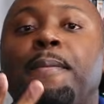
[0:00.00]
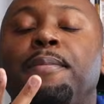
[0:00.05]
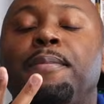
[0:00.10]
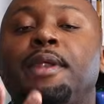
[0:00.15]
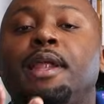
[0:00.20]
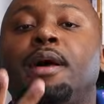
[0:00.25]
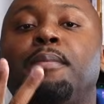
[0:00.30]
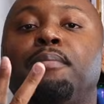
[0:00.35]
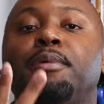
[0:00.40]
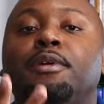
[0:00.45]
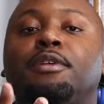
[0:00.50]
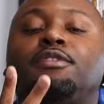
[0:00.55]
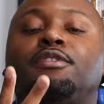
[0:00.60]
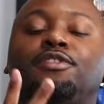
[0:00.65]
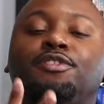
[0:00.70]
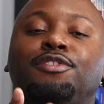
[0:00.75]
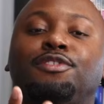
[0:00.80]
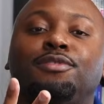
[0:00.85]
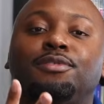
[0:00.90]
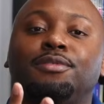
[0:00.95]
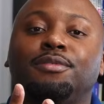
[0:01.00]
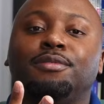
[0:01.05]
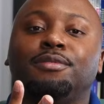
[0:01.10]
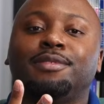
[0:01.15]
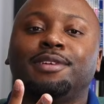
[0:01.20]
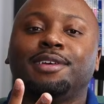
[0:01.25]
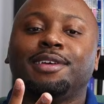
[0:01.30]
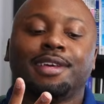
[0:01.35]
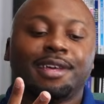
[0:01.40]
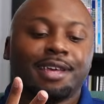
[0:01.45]
number 2
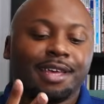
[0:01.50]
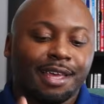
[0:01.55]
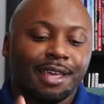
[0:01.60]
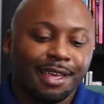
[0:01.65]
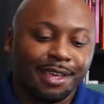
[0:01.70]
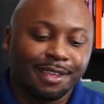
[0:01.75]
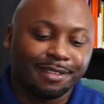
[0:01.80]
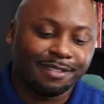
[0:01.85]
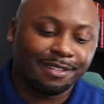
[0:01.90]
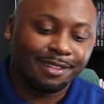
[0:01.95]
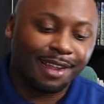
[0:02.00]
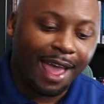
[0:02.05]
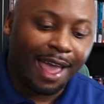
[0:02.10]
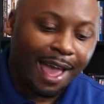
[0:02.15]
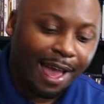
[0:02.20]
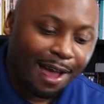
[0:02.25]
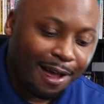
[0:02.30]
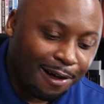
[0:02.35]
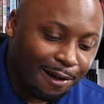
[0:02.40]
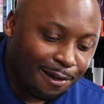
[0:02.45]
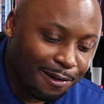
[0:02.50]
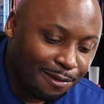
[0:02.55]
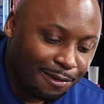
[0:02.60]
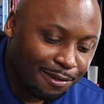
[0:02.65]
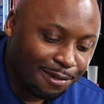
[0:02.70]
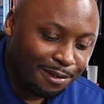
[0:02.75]
is now